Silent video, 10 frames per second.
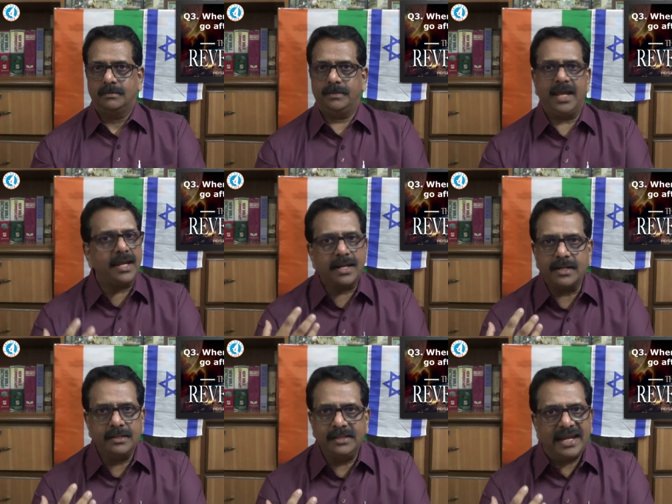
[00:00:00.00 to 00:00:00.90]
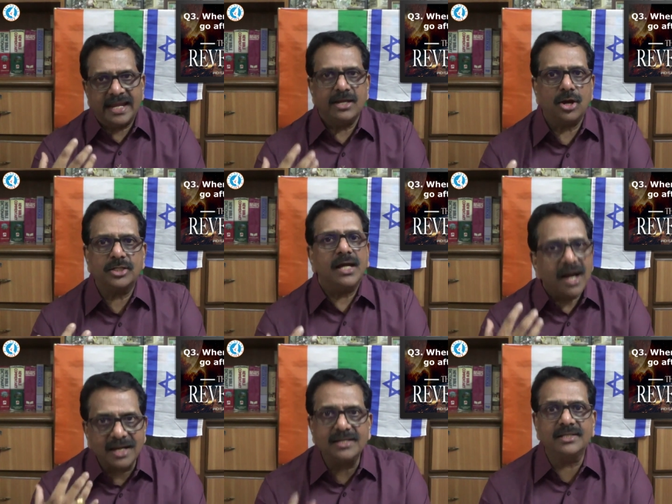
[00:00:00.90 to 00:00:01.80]
they, they cannot
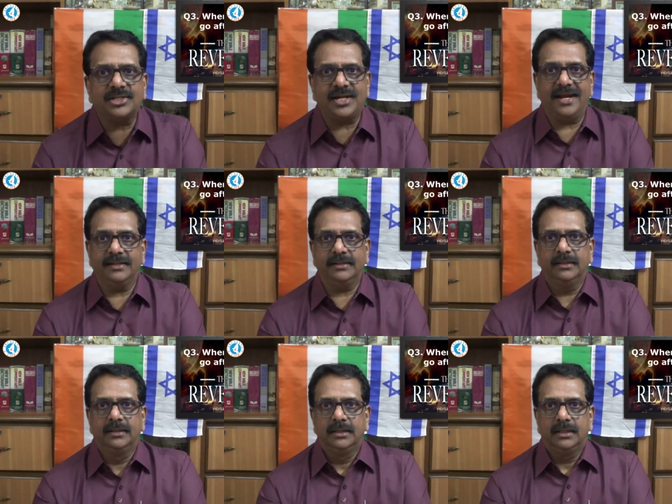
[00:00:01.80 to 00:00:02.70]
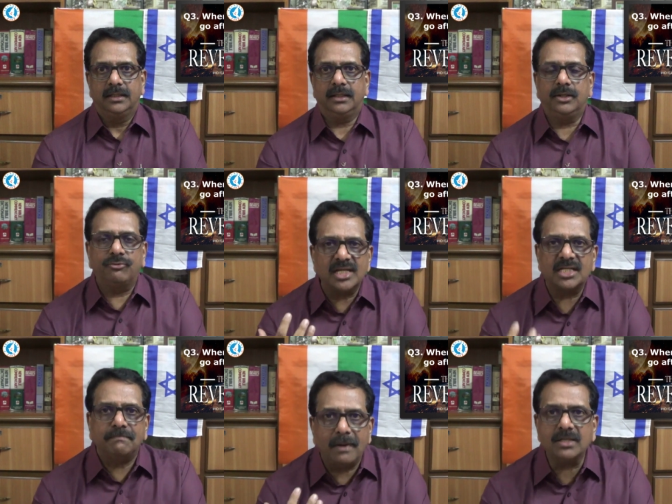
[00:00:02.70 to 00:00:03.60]
understand a
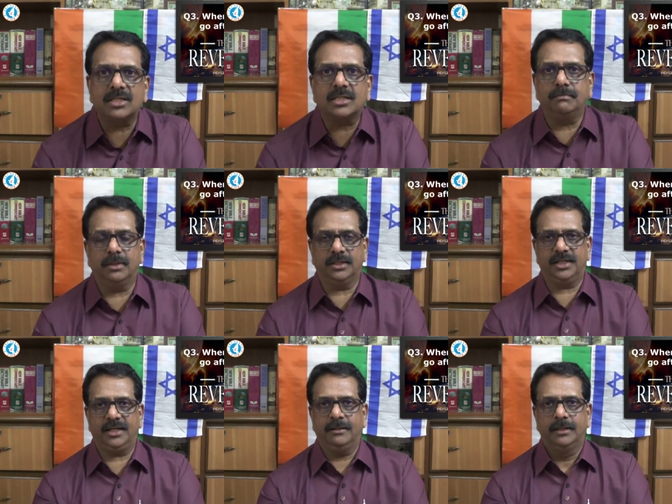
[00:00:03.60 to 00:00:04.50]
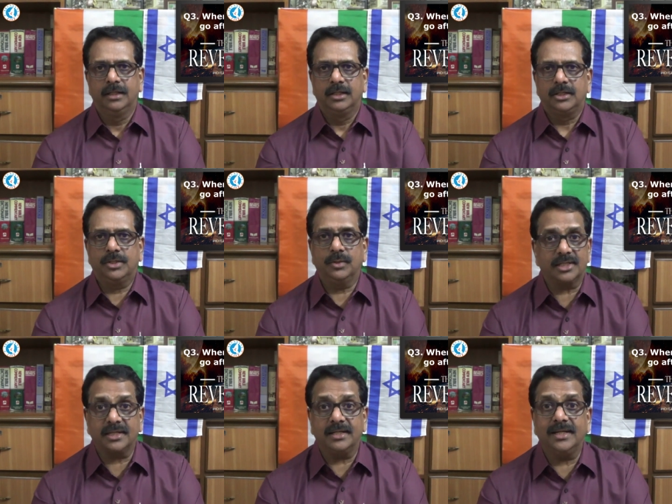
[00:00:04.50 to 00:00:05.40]
responsibility to a
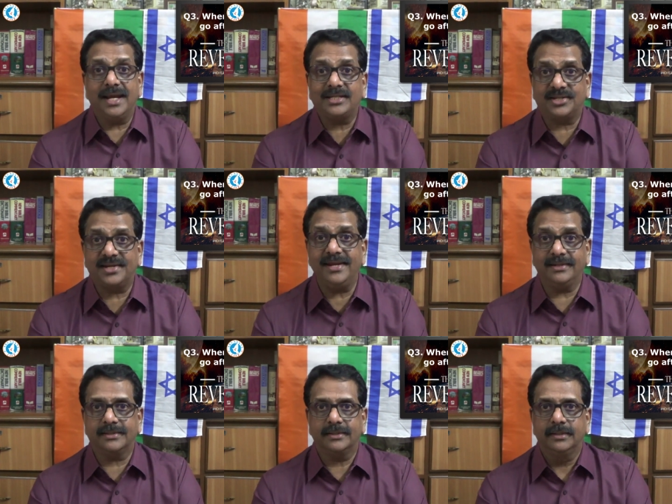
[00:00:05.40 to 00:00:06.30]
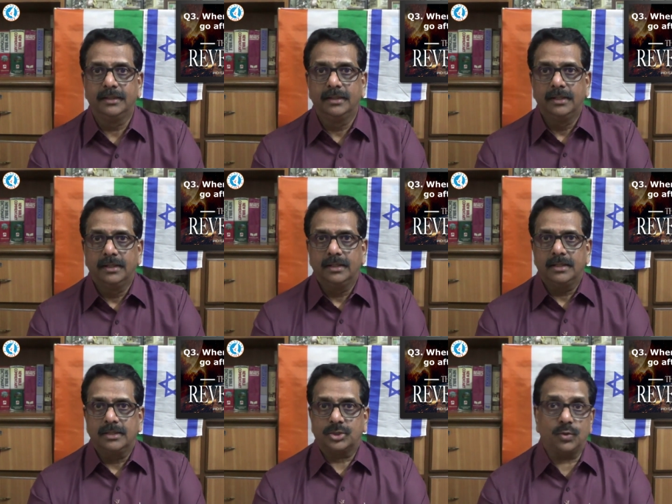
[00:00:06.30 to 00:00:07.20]
certain extent.
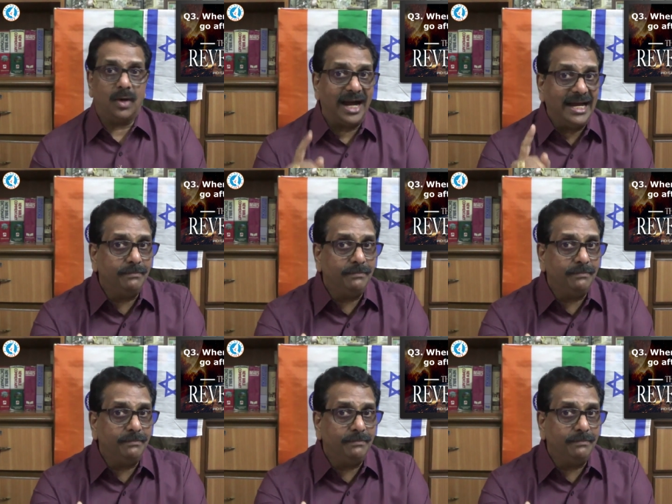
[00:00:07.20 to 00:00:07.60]
So I